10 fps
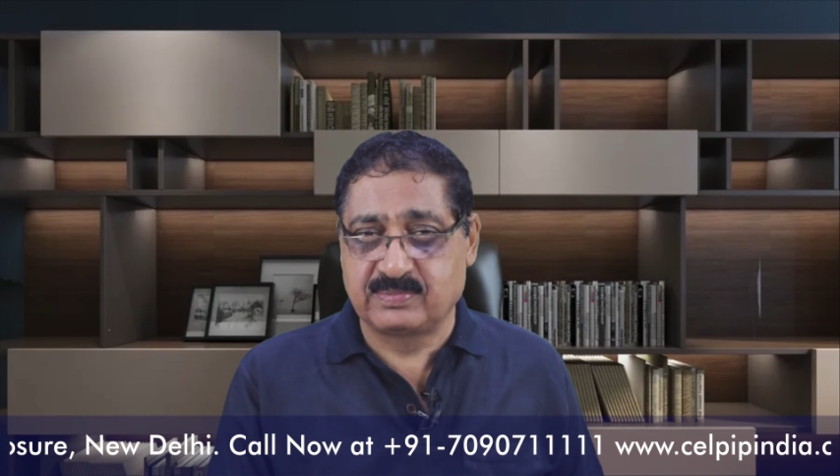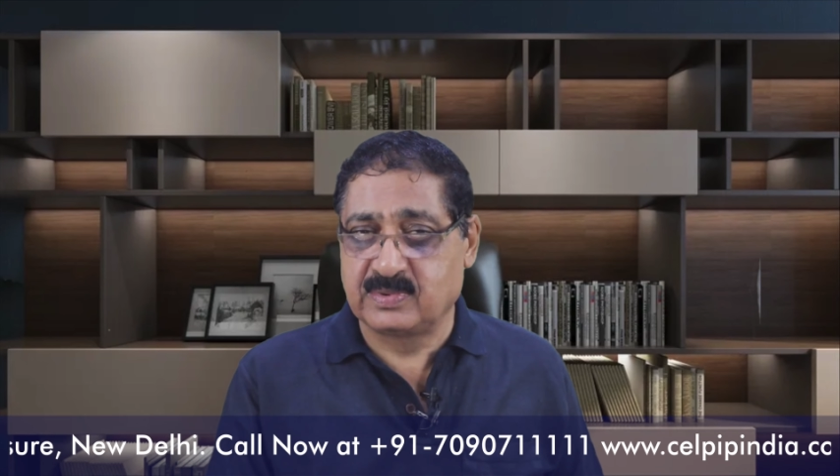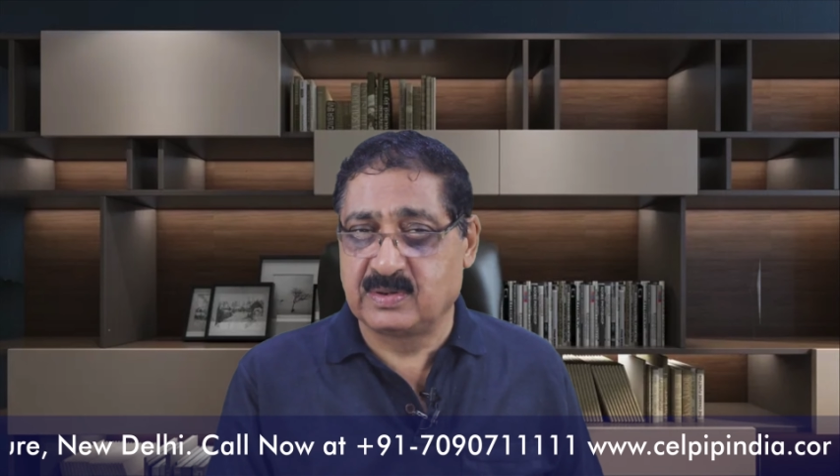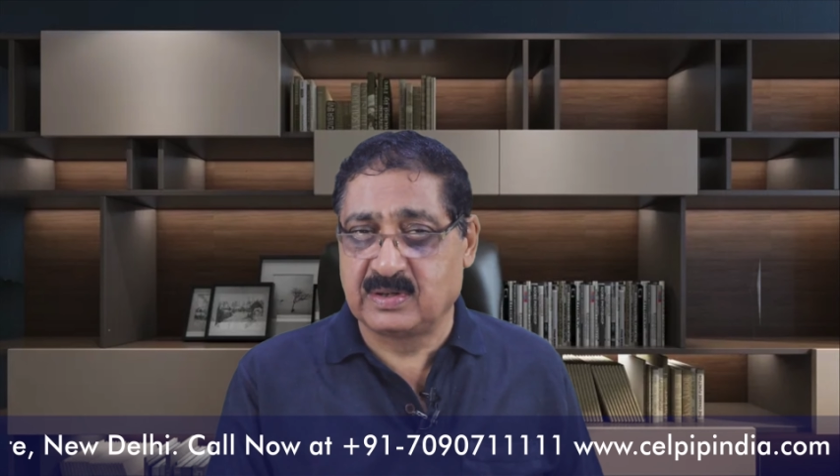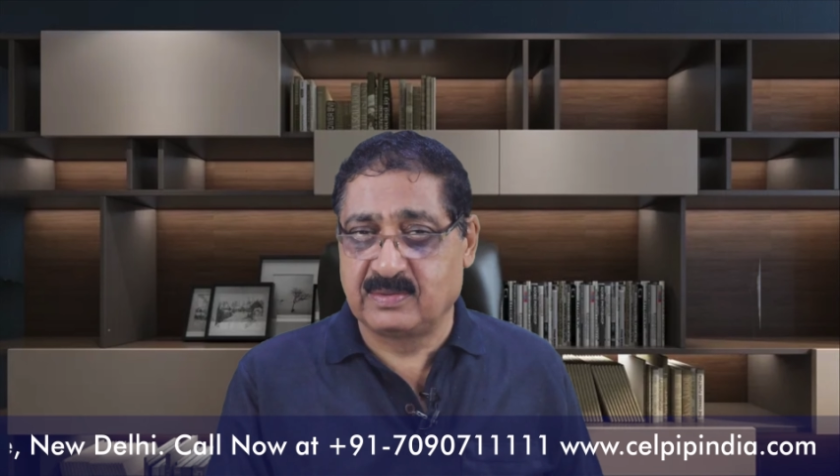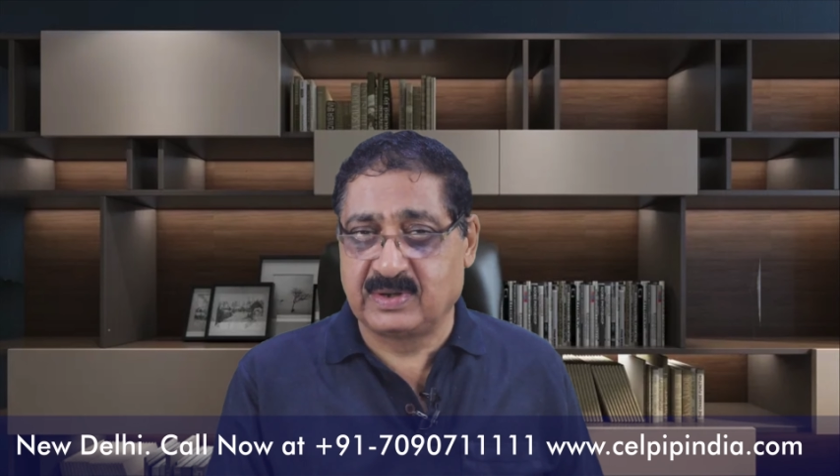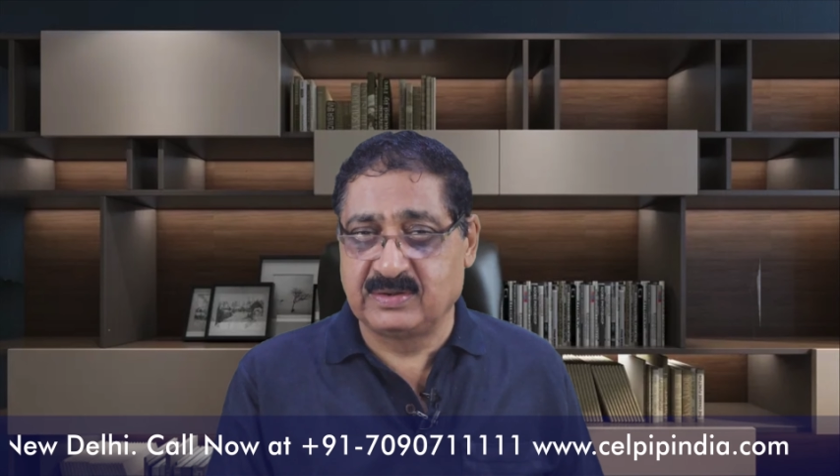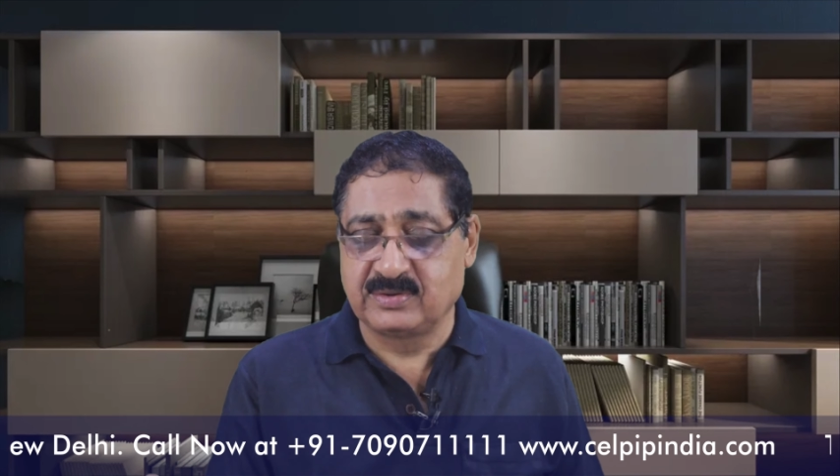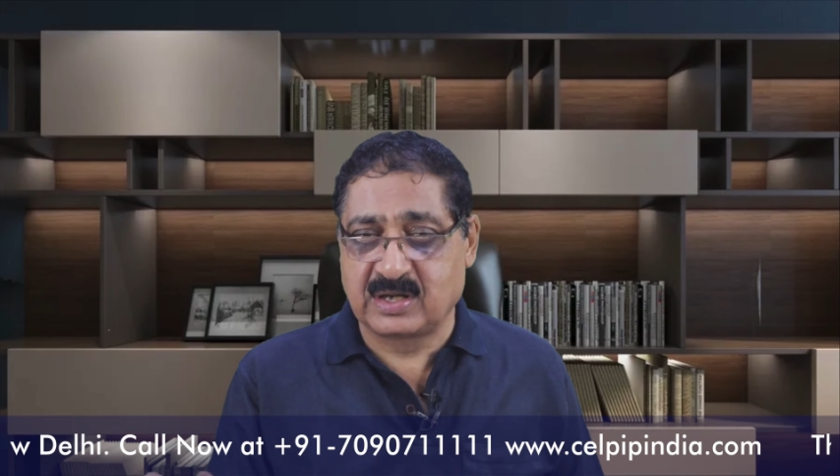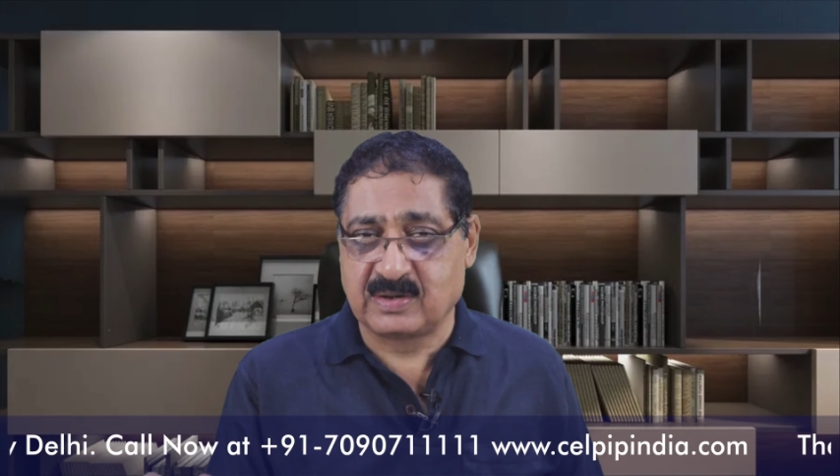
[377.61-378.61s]

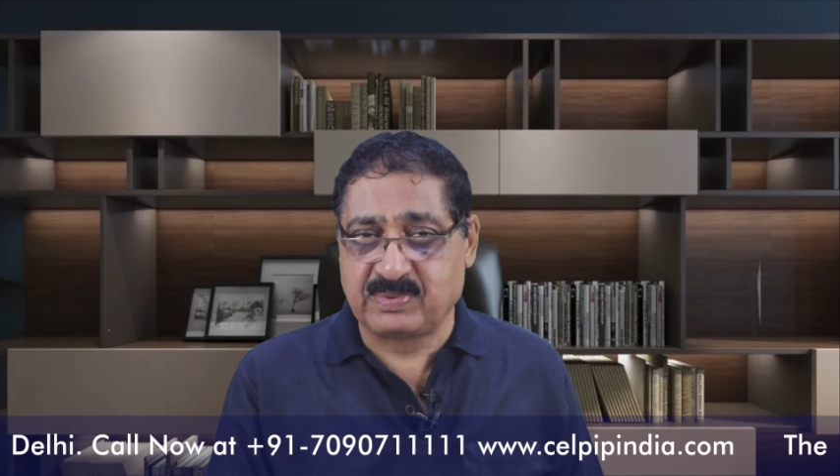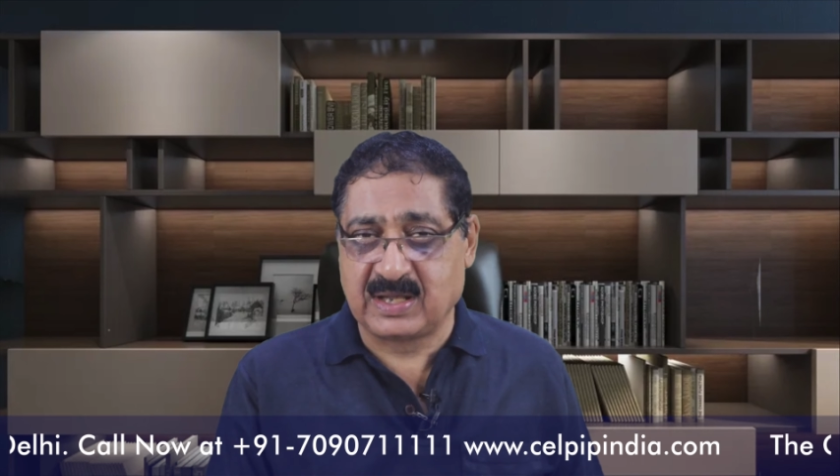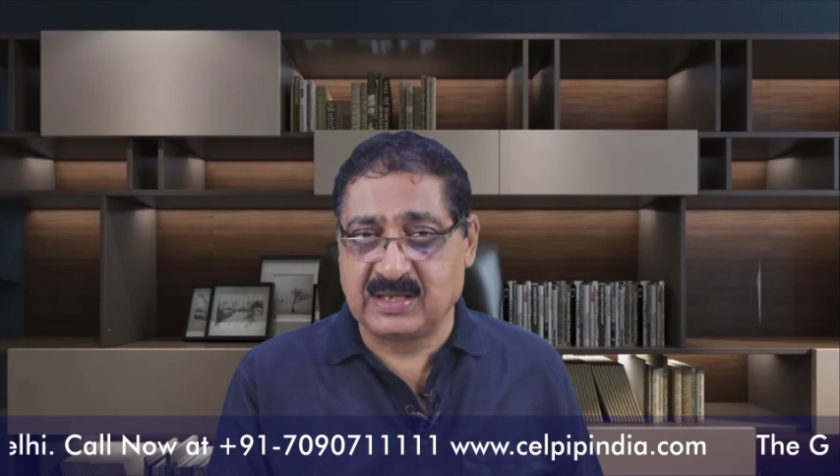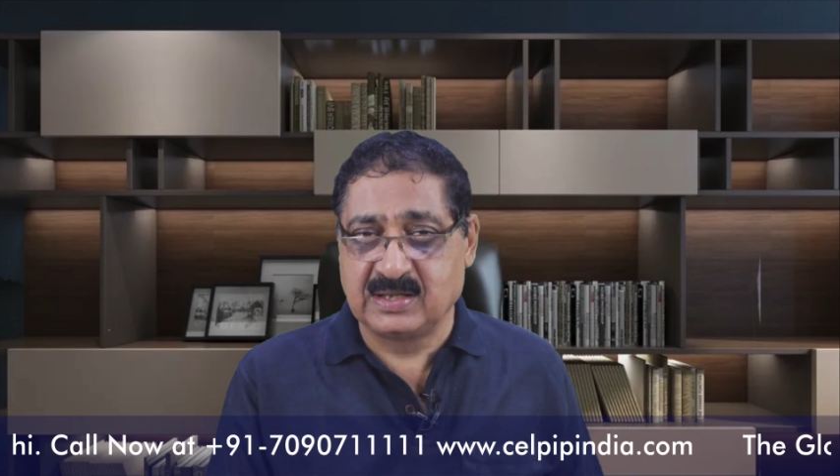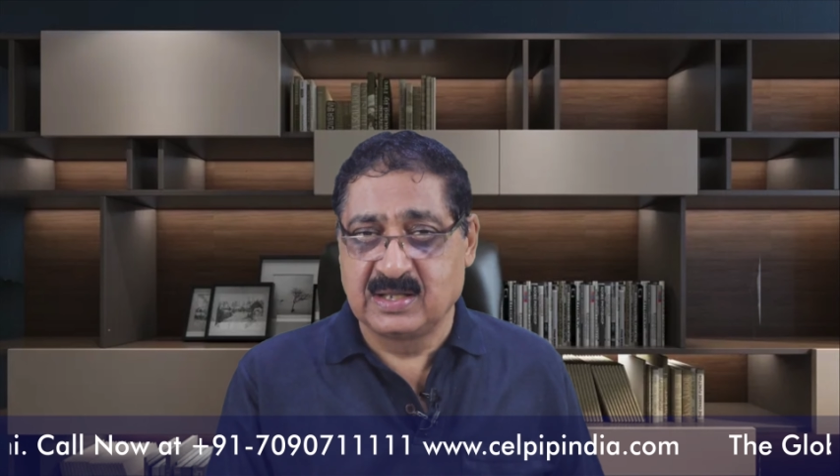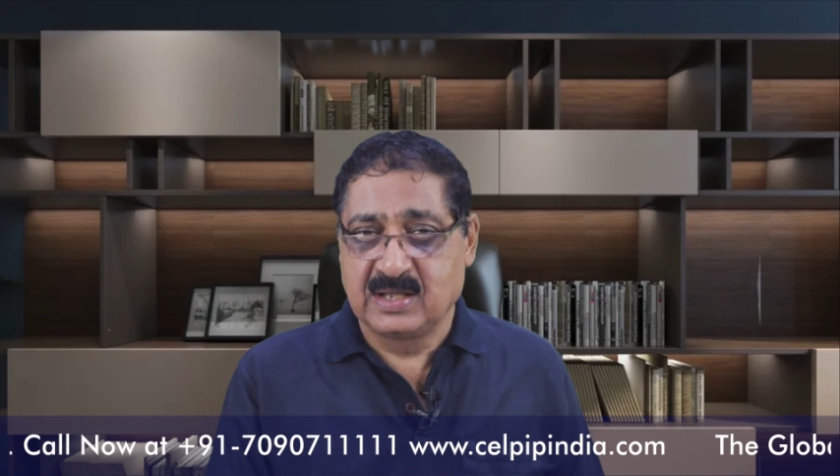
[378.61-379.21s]
when you are applying,